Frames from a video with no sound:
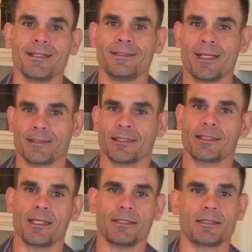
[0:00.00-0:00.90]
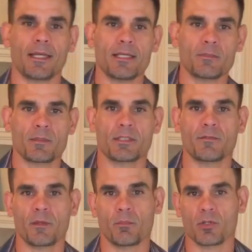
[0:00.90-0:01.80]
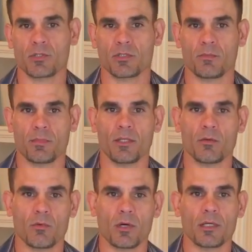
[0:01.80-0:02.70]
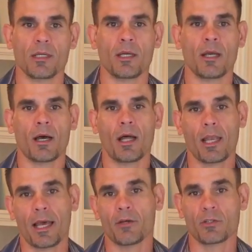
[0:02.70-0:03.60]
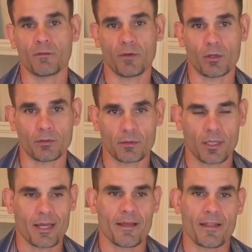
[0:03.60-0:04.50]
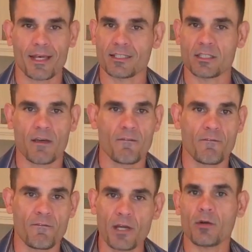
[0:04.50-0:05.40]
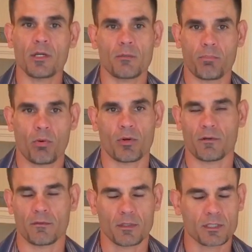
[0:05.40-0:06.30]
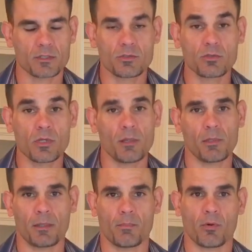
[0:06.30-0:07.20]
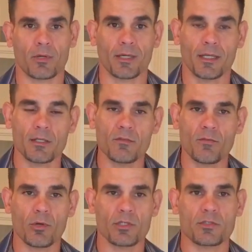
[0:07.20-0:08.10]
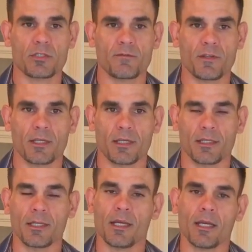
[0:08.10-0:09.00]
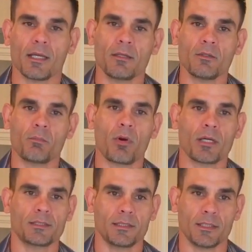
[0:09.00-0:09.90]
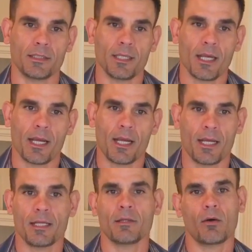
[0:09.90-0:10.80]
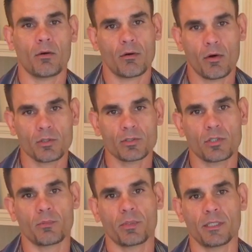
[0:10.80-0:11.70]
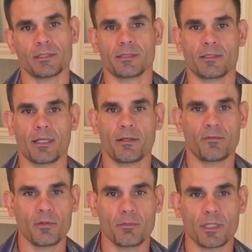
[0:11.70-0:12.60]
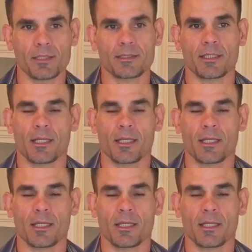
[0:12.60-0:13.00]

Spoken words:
designates a specific person to be the one allowed to vote. That's very important, extremely important. Get your voting certificate in, get your proxy in, and also please take a few minutes,